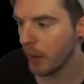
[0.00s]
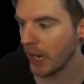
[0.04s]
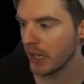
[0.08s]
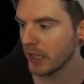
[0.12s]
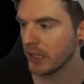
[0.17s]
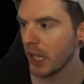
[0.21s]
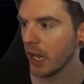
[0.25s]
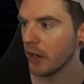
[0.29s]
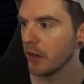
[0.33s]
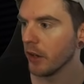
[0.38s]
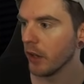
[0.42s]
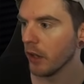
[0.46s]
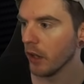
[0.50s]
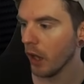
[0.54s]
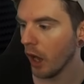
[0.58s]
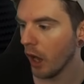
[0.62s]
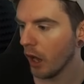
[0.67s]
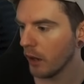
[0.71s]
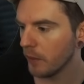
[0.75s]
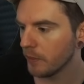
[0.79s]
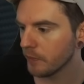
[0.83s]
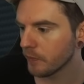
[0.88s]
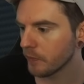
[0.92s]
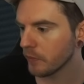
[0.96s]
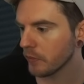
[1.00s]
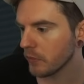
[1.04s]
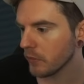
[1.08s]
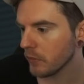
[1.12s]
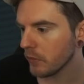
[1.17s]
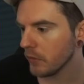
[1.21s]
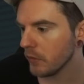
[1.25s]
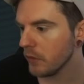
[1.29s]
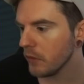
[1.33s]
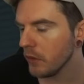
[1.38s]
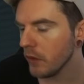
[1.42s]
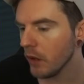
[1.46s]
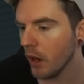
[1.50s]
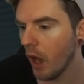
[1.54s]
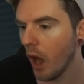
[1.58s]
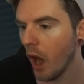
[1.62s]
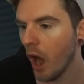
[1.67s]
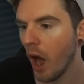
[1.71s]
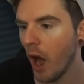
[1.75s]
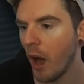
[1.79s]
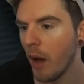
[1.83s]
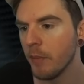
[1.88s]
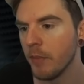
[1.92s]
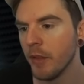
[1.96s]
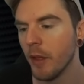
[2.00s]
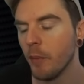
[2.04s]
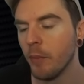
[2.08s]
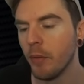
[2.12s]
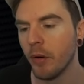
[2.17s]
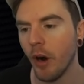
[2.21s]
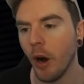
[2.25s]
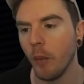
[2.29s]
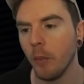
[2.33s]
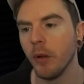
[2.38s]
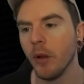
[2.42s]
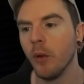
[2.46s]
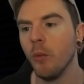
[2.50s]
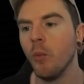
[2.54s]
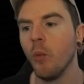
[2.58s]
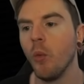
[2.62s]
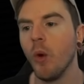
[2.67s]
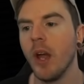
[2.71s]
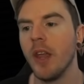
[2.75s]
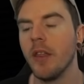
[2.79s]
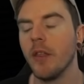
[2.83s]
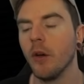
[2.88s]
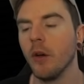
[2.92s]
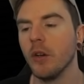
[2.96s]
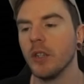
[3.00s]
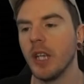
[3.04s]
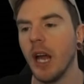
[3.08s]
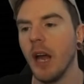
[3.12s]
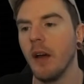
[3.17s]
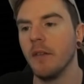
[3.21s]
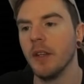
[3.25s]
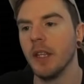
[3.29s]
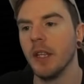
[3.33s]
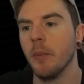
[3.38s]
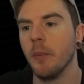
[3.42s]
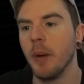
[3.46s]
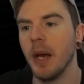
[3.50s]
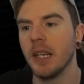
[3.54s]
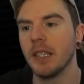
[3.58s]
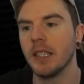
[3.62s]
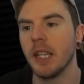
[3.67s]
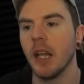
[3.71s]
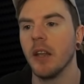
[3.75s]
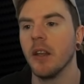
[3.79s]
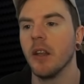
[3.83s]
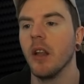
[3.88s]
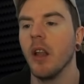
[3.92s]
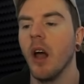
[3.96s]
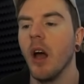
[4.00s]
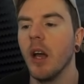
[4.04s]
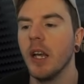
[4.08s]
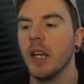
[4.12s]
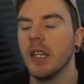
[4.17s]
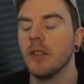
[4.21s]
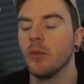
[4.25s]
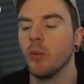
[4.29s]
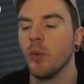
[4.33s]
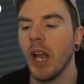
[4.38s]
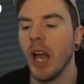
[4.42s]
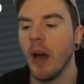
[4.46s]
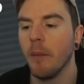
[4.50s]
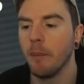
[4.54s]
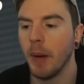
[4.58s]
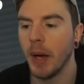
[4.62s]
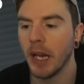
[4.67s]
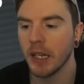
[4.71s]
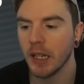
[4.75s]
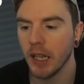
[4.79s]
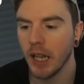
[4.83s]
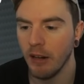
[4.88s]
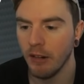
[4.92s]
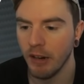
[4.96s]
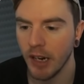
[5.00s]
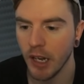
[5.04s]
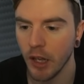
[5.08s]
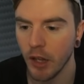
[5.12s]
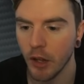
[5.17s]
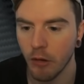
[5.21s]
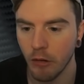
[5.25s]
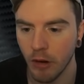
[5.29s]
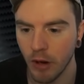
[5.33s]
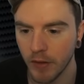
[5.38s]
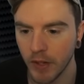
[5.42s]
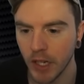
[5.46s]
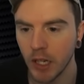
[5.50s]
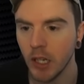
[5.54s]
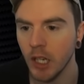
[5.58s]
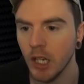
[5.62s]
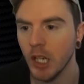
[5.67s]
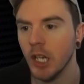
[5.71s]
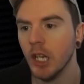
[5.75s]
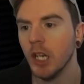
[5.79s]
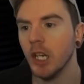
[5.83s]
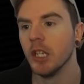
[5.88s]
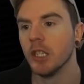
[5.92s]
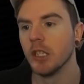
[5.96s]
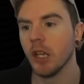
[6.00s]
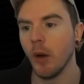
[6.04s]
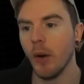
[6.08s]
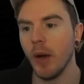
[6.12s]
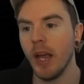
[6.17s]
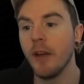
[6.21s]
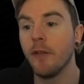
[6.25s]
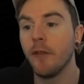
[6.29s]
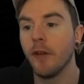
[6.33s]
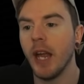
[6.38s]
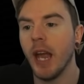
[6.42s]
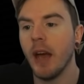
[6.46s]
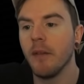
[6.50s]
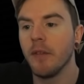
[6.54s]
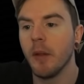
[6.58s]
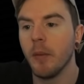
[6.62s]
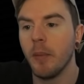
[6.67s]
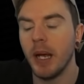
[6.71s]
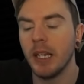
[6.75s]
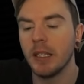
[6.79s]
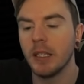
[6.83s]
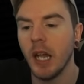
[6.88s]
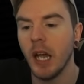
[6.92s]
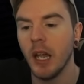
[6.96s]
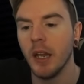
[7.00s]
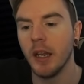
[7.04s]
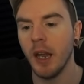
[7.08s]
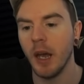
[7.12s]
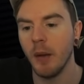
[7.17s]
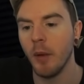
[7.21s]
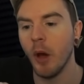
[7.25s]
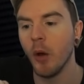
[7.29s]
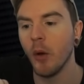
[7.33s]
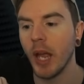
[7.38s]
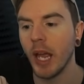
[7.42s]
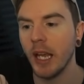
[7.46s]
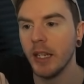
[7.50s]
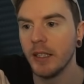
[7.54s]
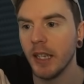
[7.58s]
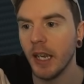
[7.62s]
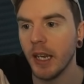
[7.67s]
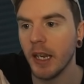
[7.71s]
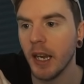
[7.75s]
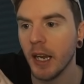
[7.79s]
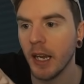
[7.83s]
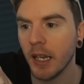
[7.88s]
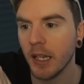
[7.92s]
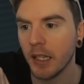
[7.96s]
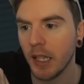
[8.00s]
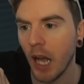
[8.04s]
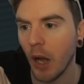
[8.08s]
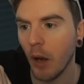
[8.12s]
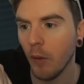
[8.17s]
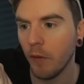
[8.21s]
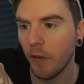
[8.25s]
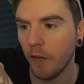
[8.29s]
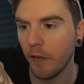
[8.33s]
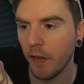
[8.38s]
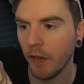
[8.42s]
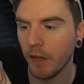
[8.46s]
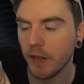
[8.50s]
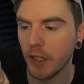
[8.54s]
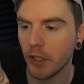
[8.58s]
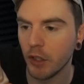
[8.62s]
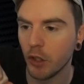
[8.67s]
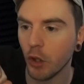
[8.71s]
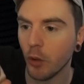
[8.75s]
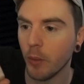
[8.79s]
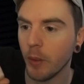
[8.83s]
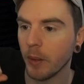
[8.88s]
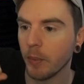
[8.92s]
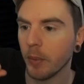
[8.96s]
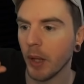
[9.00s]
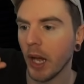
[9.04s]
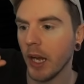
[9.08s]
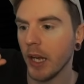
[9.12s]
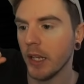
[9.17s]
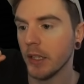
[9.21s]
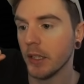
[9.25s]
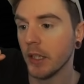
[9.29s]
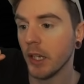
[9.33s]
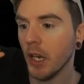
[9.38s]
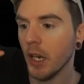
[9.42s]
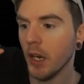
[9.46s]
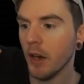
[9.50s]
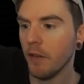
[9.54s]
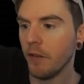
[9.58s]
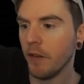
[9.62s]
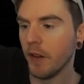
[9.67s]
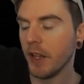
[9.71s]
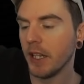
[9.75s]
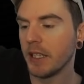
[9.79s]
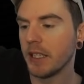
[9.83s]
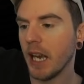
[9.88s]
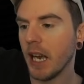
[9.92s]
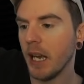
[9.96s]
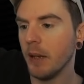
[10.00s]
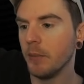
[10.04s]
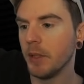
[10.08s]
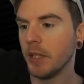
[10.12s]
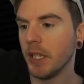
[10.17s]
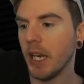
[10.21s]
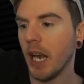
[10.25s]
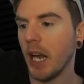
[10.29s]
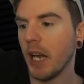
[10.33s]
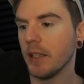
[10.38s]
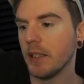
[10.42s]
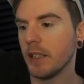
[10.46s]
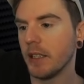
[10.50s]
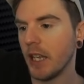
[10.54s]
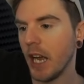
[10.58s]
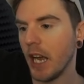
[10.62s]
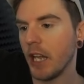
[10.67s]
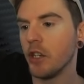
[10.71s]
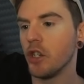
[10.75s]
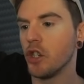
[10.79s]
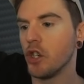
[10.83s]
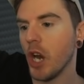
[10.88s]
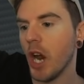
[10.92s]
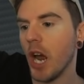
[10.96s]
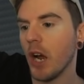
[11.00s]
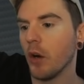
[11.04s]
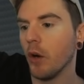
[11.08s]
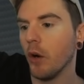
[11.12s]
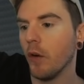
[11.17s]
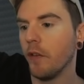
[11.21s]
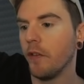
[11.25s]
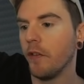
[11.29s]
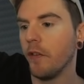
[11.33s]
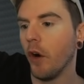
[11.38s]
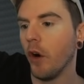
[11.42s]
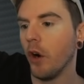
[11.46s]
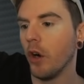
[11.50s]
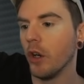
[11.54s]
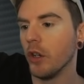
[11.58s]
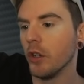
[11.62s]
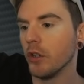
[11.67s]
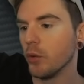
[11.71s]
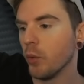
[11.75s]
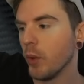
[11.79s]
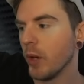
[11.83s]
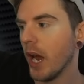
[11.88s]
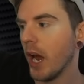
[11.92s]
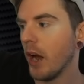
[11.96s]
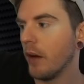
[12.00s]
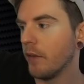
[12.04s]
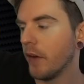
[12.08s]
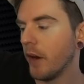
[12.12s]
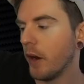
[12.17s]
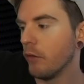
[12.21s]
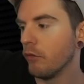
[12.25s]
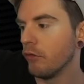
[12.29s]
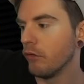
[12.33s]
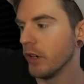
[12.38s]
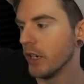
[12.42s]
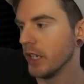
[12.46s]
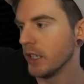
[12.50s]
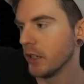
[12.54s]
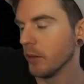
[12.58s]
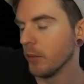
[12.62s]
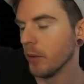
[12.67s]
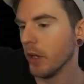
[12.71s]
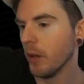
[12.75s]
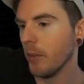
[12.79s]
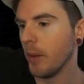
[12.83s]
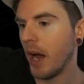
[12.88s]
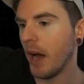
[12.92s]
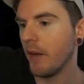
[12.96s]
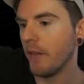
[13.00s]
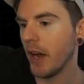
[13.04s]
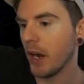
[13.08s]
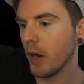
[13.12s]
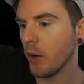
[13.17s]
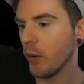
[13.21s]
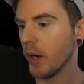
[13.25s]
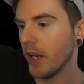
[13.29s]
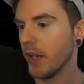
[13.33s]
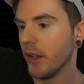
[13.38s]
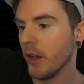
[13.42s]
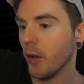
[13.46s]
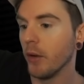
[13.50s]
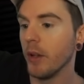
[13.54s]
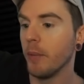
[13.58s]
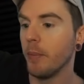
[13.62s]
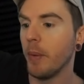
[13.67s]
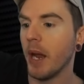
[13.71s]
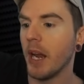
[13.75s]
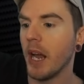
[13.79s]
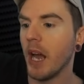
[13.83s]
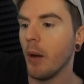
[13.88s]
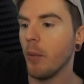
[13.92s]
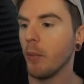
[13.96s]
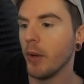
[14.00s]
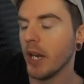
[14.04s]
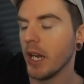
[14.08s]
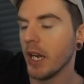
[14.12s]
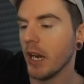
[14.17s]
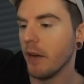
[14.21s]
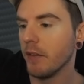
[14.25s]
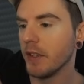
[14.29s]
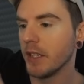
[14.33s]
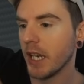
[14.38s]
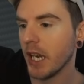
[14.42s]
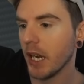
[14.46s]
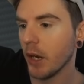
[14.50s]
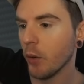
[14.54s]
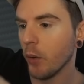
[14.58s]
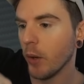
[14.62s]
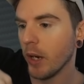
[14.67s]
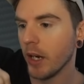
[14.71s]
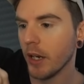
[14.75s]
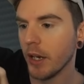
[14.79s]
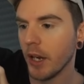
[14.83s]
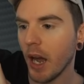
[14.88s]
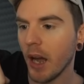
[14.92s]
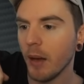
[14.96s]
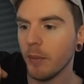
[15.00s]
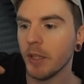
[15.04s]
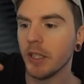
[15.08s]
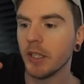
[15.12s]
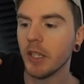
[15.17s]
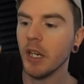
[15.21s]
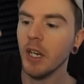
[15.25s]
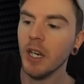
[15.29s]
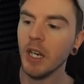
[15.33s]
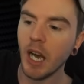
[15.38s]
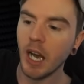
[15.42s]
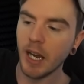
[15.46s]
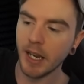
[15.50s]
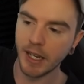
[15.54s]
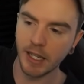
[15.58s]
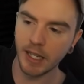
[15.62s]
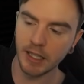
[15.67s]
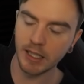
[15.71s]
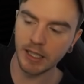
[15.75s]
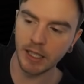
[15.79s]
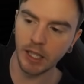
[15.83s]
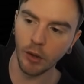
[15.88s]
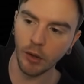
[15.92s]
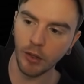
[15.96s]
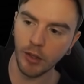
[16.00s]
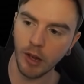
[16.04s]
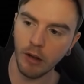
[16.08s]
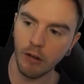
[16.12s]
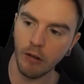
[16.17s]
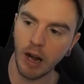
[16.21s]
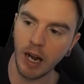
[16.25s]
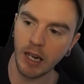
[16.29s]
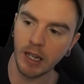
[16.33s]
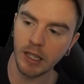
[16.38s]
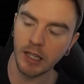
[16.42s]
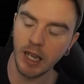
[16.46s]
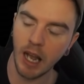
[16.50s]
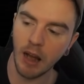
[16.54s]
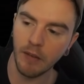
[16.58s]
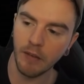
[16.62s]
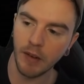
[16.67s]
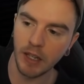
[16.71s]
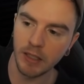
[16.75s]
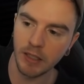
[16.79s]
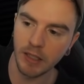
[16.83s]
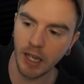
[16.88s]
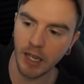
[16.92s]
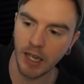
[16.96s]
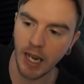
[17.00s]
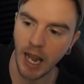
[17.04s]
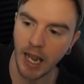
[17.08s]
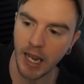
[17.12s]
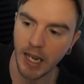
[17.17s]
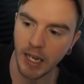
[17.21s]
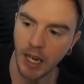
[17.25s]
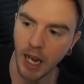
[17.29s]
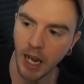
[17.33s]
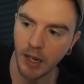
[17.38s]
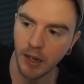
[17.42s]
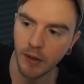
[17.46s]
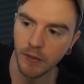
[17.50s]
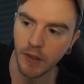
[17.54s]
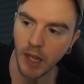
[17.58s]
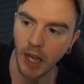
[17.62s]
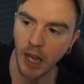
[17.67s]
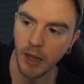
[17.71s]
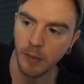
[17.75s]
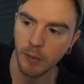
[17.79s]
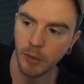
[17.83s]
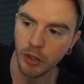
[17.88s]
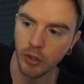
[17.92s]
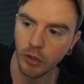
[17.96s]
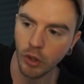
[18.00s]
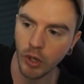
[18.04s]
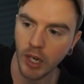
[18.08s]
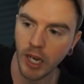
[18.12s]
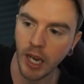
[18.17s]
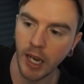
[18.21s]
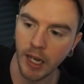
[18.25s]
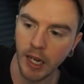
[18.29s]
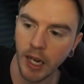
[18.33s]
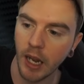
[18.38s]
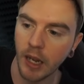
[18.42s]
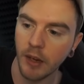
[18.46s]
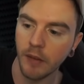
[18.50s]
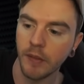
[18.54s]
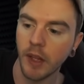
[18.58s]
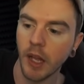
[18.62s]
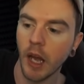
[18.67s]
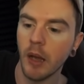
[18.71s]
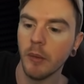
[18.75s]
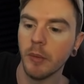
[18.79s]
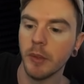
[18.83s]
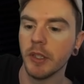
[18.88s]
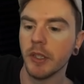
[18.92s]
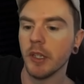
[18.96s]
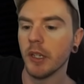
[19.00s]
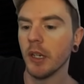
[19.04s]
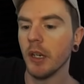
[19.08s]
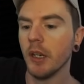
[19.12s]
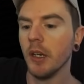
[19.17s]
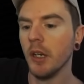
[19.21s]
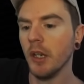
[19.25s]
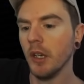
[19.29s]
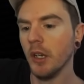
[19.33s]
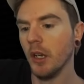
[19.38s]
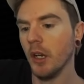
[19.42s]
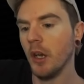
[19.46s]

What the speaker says: the best hand a lot. The problem with us having the best hand a lot is we have bad clarity on the river. So if we have the best hand, I'm okay taking it down for 52 big blinds. For the times he has 10 jack or fours, we have a reasonable amount of equity. The only better hand we can have is king, queen of diamonds. And he can still theoretically have hands like 8-9 of diamonds or king, nine of diamonds here.